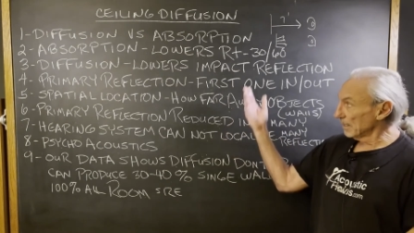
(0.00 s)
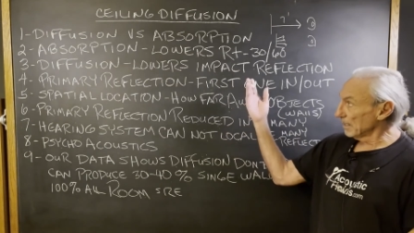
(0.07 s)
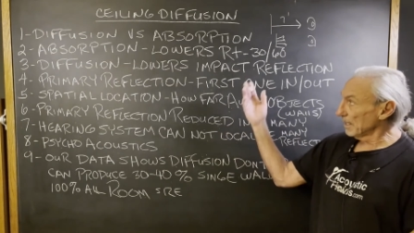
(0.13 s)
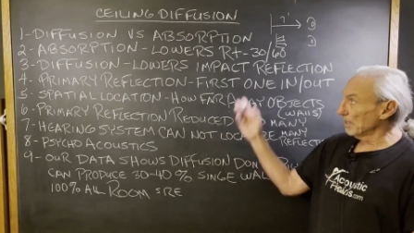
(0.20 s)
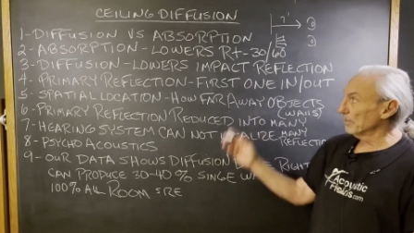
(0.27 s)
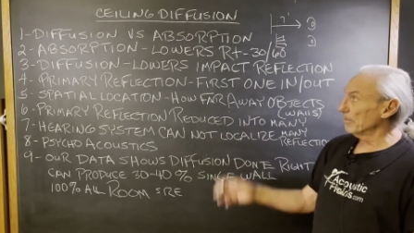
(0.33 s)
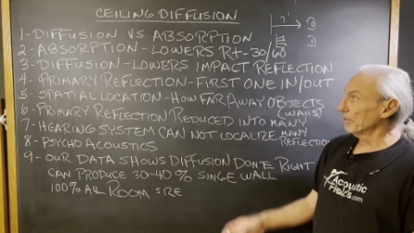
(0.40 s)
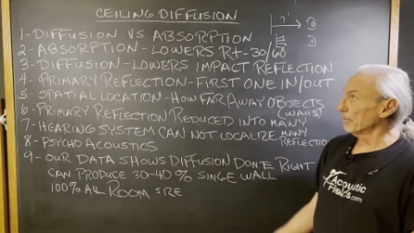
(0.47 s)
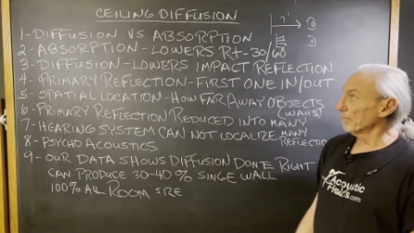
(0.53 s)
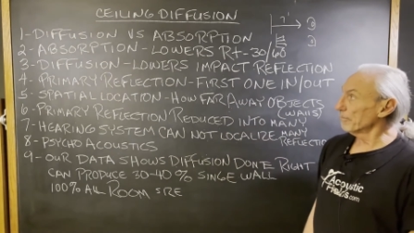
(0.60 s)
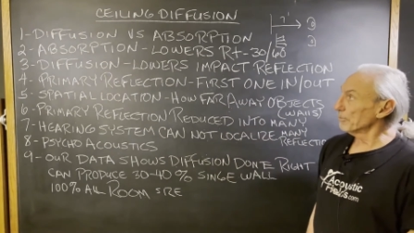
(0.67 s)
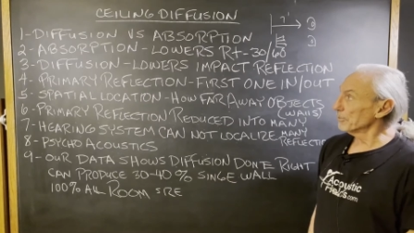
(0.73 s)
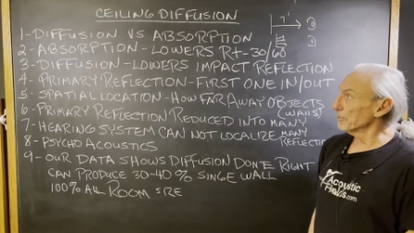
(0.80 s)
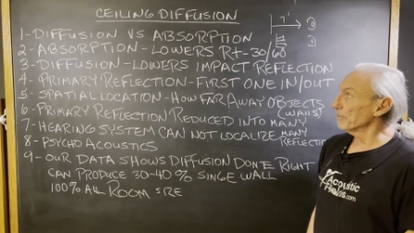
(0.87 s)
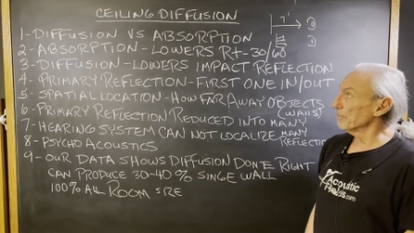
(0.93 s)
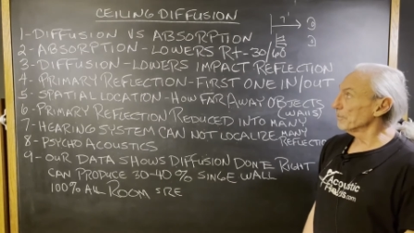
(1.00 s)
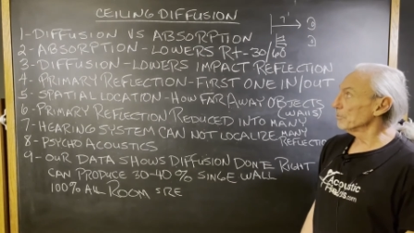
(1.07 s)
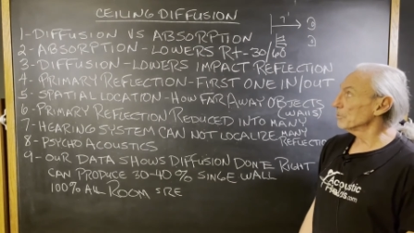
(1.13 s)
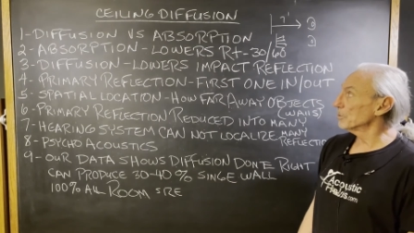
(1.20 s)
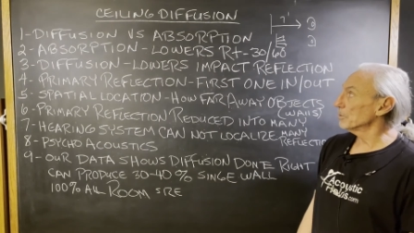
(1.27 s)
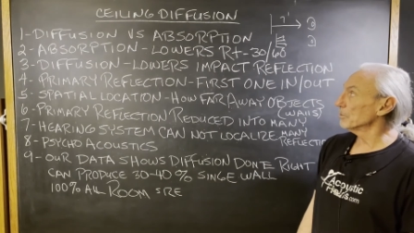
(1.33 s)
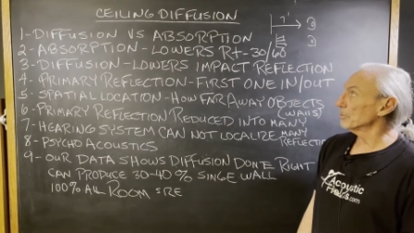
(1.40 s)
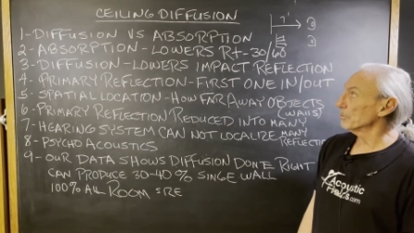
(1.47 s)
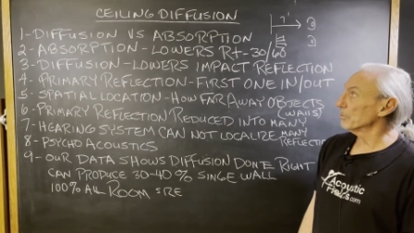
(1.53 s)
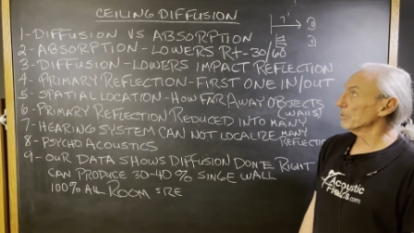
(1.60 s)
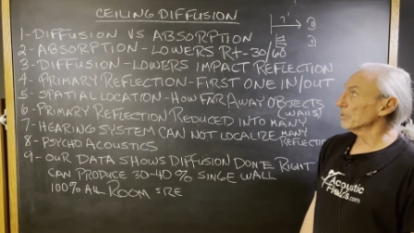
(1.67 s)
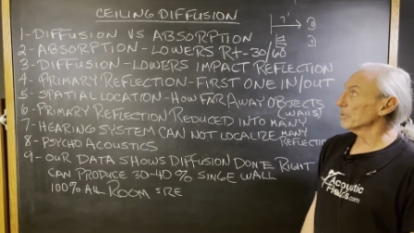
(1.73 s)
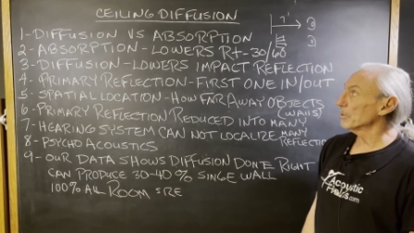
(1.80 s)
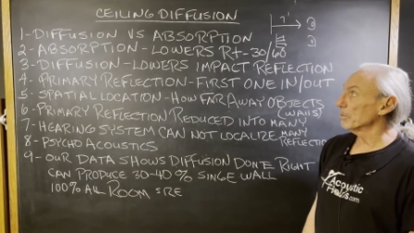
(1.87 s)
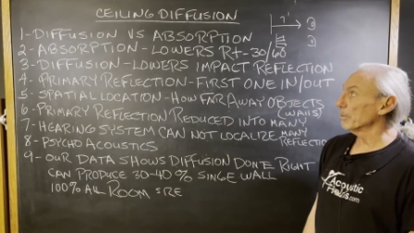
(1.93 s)
in order for diffusion to
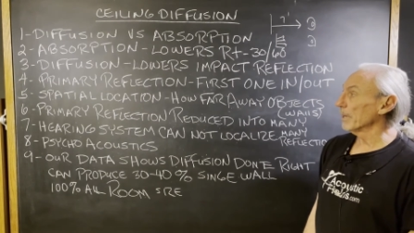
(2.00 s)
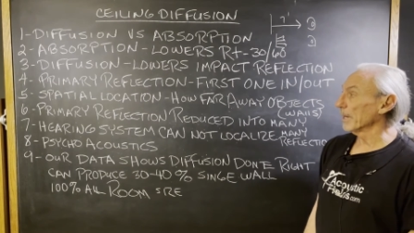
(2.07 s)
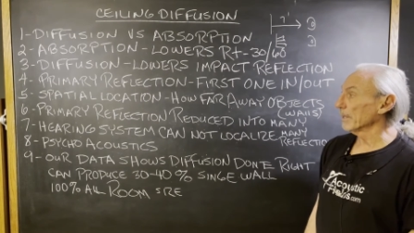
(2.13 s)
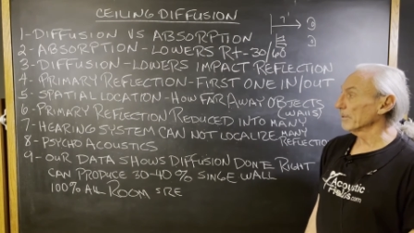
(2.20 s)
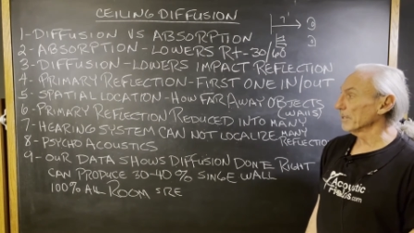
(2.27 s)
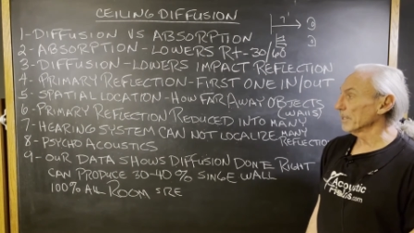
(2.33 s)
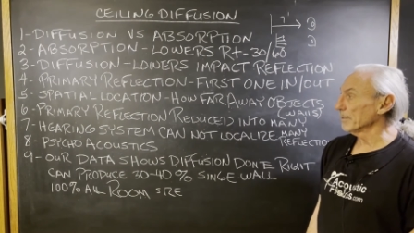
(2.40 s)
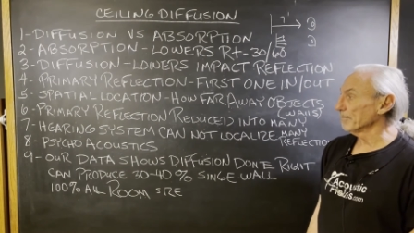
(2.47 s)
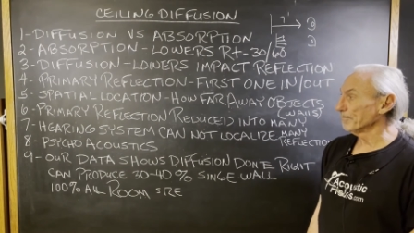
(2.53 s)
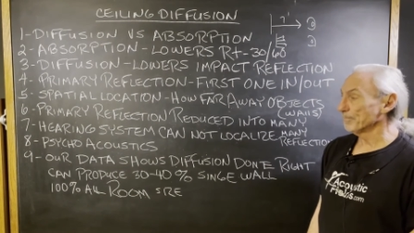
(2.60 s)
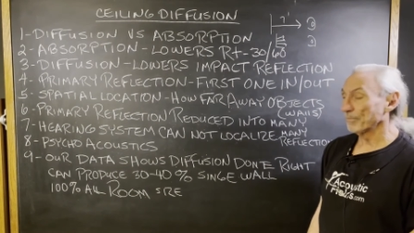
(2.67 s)
work correctly.